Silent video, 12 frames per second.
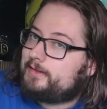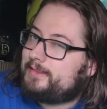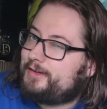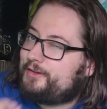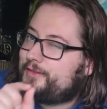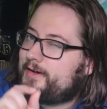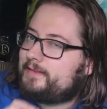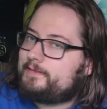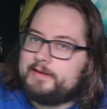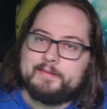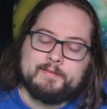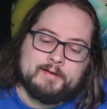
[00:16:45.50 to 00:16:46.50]
the little thing at
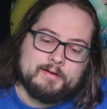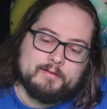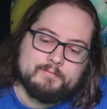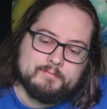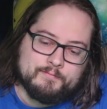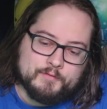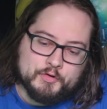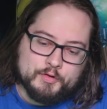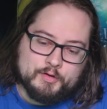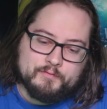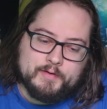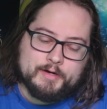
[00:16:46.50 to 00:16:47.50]
the end there for her
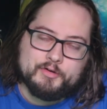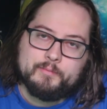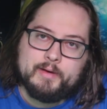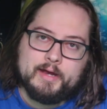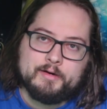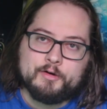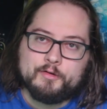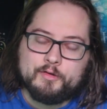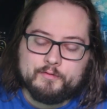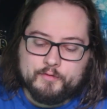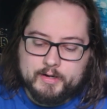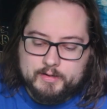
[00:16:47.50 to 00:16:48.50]
little final goodbye to her little
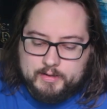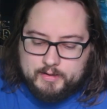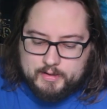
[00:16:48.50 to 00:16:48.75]
friend.